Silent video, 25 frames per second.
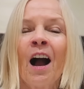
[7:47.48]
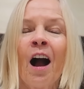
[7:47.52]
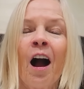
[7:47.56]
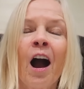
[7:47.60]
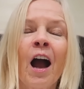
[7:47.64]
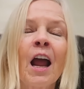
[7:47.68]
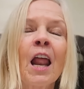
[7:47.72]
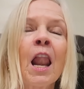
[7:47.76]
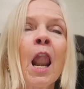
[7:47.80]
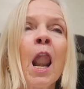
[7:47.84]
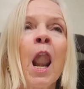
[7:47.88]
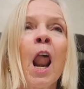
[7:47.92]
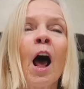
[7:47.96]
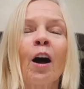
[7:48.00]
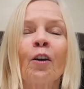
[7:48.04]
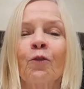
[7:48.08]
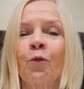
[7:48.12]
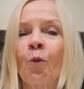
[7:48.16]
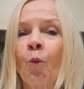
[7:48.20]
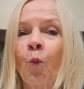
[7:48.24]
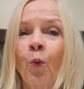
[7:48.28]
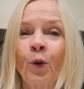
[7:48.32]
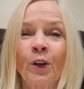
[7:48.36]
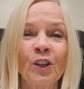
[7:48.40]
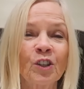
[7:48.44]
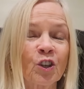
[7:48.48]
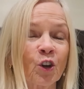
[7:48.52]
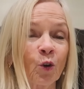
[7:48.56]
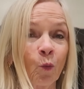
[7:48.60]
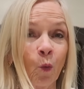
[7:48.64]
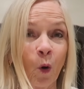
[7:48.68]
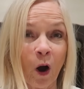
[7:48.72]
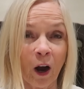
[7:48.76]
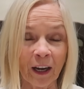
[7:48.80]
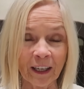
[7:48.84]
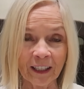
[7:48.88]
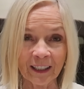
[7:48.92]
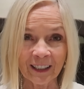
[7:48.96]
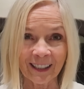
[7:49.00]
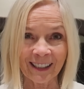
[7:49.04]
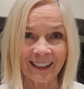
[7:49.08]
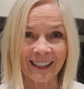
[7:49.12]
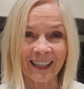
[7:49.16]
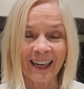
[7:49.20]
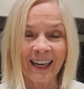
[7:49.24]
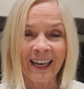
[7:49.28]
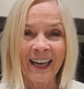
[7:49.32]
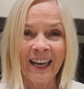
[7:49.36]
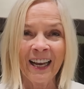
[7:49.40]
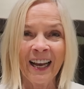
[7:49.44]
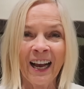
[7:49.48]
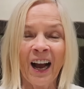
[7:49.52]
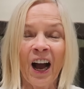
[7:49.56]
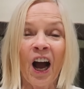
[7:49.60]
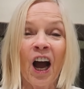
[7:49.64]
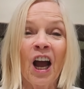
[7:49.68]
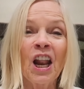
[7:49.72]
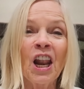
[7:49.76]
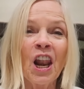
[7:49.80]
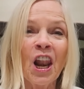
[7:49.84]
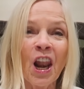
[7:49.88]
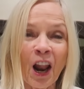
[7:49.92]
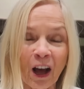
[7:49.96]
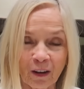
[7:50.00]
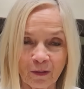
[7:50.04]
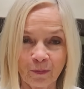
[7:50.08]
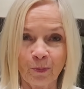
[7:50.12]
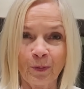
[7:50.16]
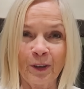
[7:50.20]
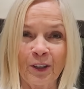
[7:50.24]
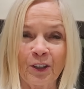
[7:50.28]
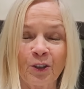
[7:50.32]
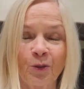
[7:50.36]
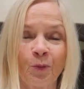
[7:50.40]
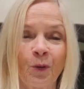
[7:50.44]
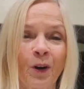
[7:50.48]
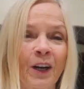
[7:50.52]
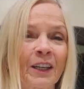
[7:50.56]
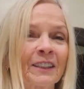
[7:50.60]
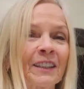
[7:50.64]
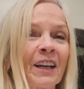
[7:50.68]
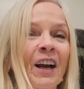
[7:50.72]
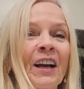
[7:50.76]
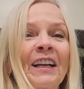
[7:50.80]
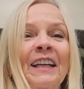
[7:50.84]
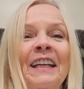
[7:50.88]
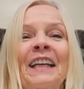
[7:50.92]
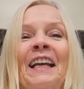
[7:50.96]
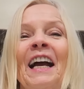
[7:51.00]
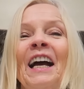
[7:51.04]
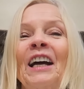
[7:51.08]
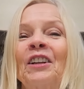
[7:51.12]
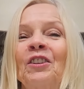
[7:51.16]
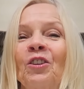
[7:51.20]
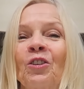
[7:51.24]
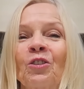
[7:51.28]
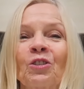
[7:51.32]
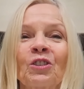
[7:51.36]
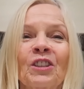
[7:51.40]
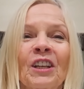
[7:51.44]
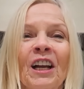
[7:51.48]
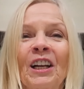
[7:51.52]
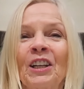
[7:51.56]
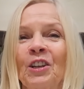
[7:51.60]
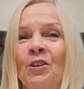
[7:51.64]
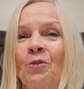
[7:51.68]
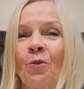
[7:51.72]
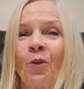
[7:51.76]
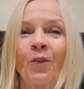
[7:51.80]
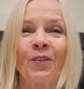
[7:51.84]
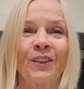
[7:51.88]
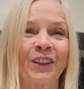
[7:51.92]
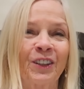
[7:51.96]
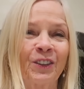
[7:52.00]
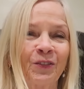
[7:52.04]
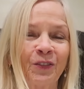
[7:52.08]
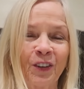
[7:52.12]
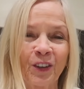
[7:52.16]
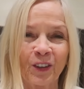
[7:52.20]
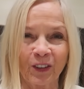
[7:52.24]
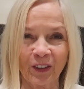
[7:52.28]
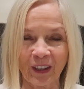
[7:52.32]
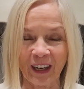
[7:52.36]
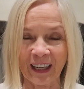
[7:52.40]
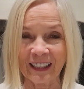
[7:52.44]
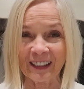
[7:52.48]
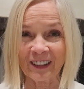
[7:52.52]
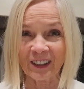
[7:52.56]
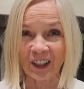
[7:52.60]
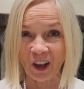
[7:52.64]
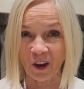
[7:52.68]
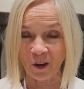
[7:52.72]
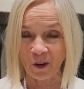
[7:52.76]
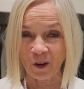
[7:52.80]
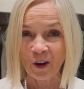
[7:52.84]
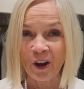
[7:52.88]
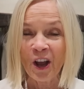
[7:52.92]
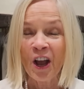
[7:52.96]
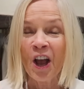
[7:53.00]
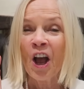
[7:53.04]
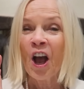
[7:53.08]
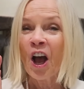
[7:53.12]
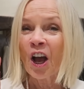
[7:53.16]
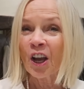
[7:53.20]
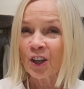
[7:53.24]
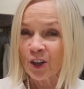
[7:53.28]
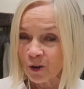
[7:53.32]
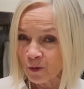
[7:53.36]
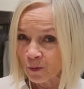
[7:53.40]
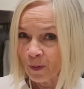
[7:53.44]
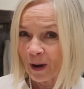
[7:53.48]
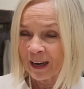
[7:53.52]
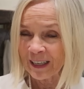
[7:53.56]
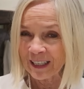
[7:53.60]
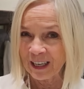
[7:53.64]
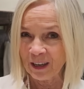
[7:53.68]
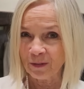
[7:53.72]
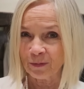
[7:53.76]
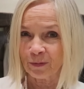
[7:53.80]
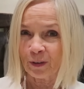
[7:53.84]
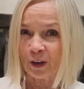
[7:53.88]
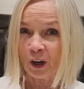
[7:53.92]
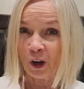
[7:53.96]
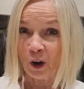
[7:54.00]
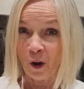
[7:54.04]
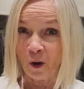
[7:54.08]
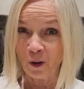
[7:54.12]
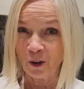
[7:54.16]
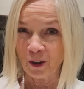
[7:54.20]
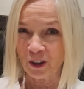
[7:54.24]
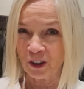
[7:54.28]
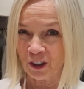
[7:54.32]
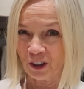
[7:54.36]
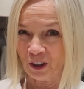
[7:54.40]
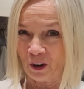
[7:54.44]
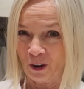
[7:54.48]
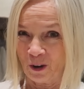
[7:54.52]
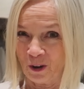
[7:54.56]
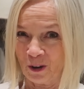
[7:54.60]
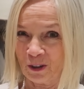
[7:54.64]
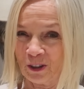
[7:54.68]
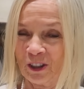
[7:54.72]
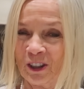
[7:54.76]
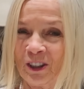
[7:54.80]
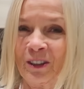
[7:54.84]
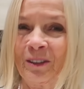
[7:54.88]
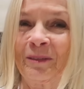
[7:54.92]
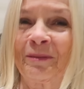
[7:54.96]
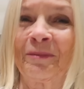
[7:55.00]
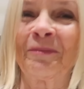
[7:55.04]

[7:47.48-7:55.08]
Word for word: I love winter white. I love winter white. I cannot tell you what this feels like. So, are you ready for a long shot?